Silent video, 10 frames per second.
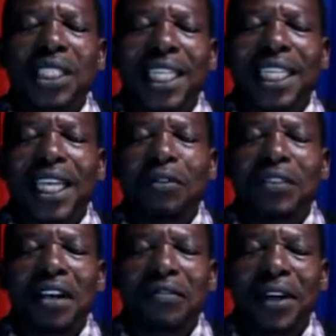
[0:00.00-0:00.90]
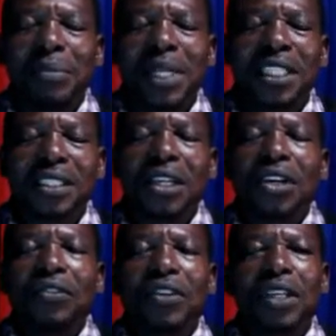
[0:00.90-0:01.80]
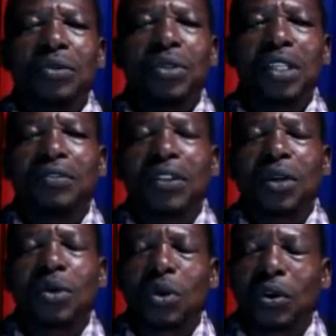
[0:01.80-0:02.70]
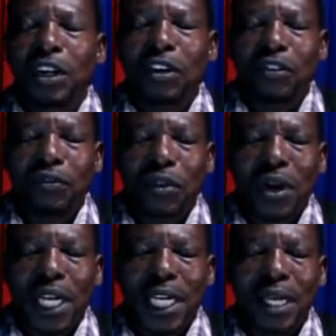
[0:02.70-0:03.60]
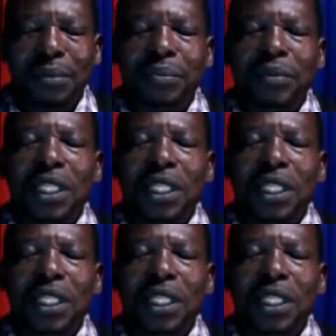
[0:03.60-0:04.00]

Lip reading: take care of their families for the good and for the glory of your name.